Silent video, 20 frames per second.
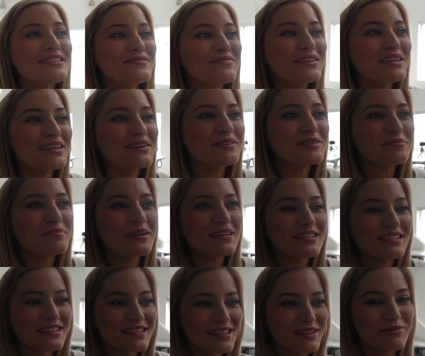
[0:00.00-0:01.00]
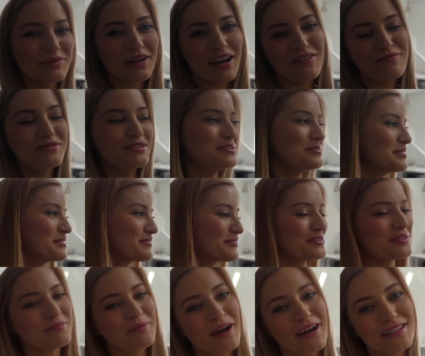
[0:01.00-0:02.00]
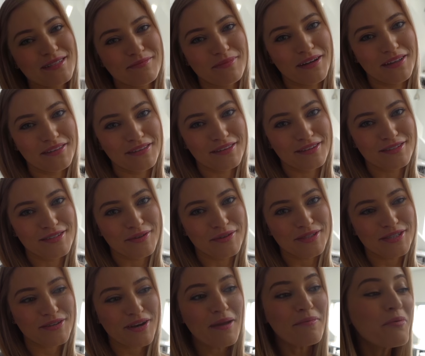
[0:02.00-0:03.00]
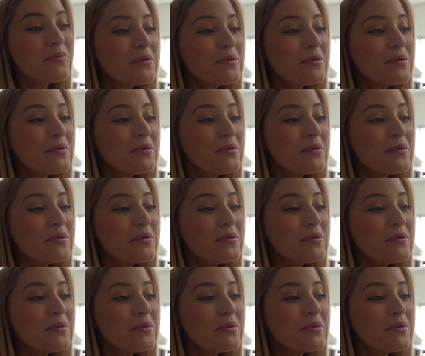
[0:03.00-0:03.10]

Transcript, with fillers: this video is basically what I've been doing for the past month. So it's great.